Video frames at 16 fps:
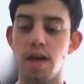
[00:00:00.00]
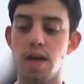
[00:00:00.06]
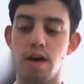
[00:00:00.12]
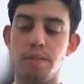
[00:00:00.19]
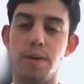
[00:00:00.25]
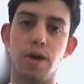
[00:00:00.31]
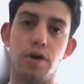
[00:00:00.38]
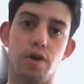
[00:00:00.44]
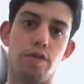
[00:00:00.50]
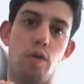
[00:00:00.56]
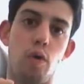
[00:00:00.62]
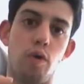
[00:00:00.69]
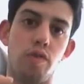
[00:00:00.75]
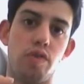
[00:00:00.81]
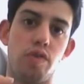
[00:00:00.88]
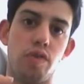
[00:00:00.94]
But of
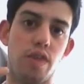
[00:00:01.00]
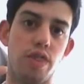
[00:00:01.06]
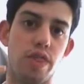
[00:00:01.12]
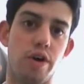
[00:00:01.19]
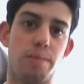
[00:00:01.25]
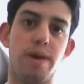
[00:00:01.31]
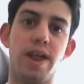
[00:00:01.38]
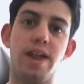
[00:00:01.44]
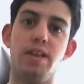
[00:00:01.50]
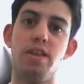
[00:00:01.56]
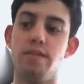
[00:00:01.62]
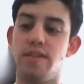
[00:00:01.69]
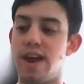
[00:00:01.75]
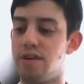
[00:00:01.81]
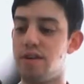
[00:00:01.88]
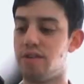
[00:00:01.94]
course, there are plenty
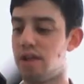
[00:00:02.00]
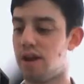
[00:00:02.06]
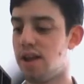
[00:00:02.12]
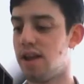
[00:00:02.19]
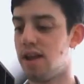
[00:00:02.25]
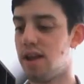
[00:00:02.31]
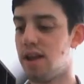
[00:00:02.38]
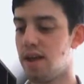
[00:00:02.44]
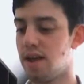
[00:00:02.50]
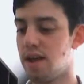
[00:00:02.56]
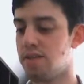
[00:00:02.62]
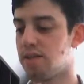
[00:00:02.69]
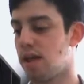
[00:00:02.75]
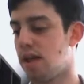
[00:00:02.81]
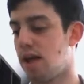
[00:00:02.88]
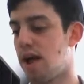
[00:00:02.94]
of downsides,
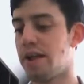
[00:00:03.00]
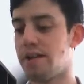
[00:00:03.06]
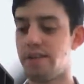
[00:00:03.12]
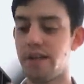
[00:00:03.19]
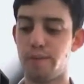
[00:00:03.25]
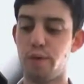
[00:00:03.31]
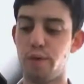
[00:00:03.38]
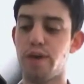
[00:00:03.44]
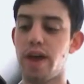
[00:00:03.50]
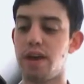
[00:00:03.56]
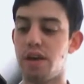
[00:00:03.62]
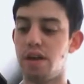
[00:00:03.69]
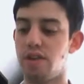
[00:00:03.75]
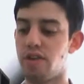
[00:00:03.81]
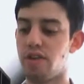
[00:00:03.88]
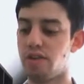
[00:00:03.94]
and we'll get
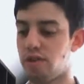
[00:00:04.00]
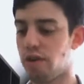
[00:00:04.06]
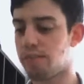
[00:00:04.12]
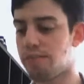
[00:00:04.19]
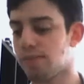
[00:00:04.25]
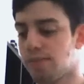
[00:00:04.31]
into this. So,